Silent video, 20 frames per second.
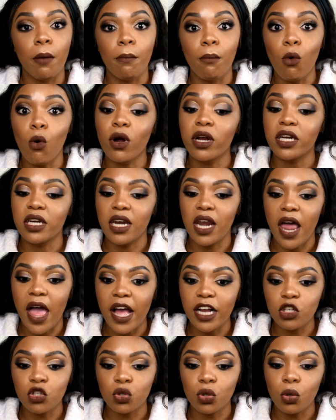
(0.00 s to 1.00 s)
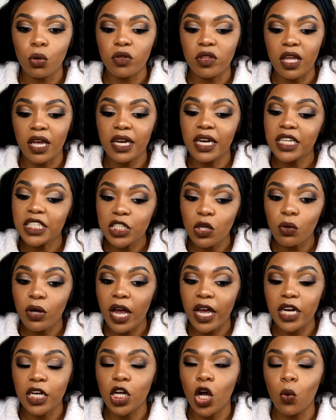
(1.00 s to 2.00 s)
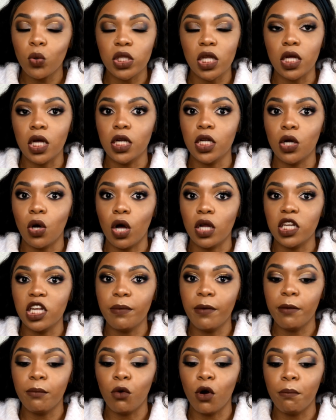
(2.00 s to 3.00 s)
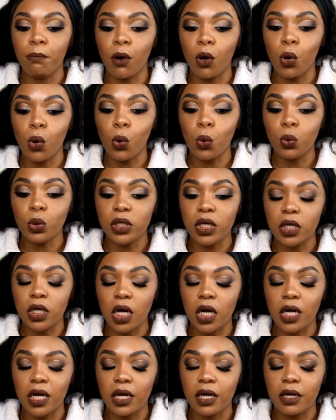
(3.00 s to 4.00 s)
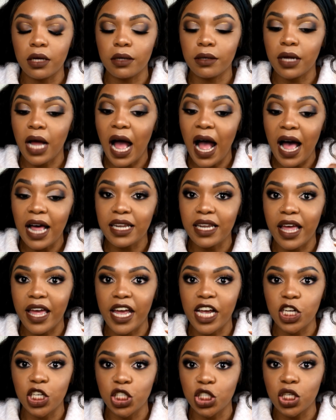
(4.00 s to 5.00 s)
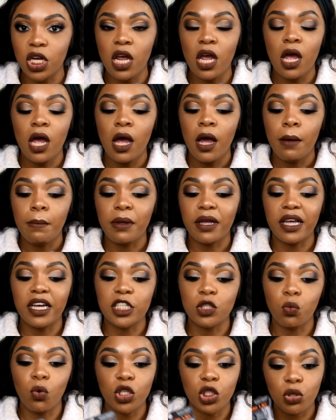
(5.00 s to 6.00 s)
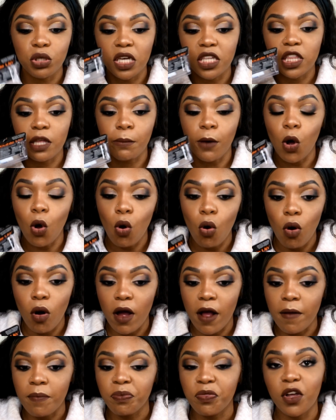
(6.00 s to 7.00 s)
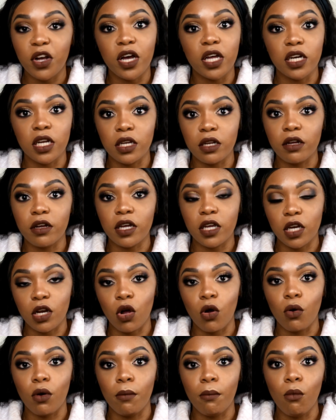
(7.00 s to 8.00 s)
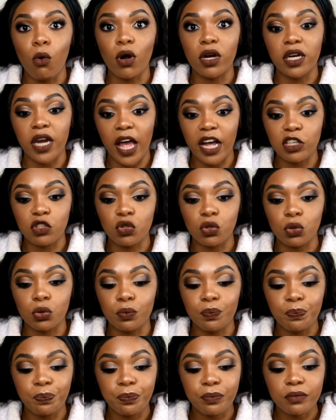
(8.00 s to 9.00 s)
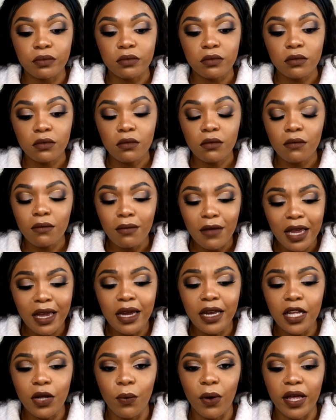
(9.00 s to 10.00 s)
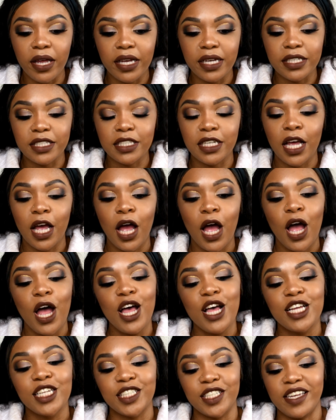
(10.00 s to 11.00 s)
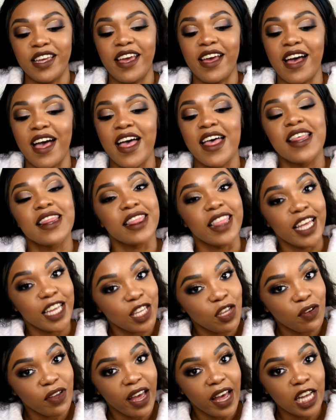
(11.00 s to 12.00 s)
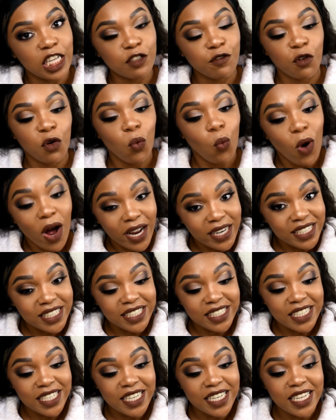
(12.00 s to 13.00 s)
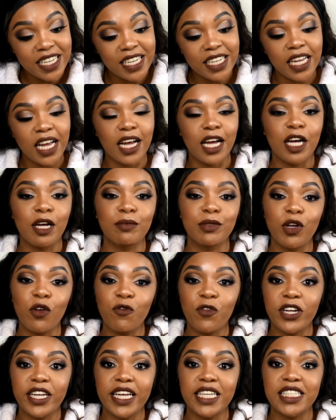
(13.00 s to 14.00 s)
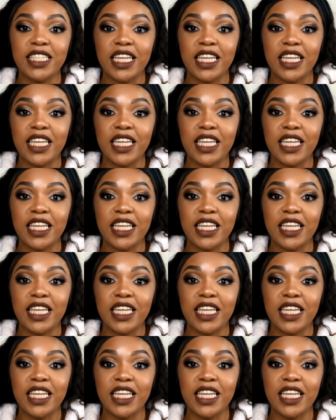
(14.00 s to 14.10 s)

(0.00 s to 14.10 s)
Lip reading: more natural, then it's okay to go with a, you know, a little bit more bold eyelash, because once you get them on, they're gonna look, you know, more natural anyways. So yeah, thank you guys for watching. Don't forget